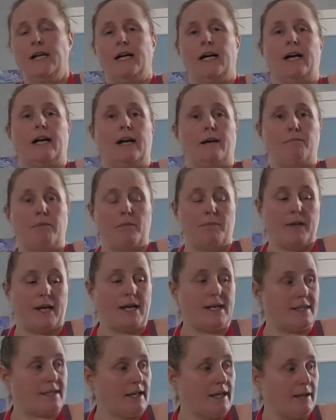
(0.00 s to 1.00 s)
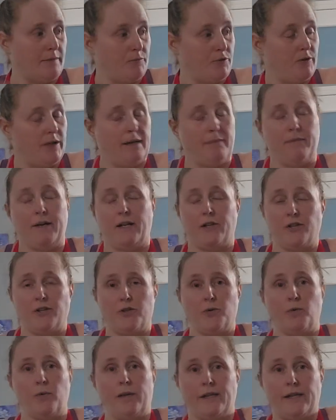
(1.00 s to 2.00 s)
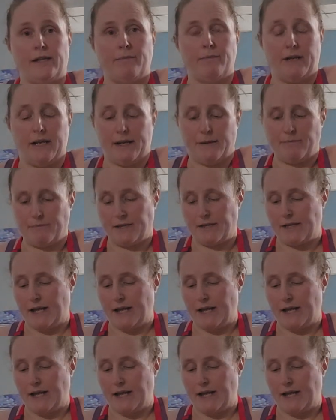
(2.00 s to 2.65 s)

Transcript: but because I am doing a batch with M&Ms,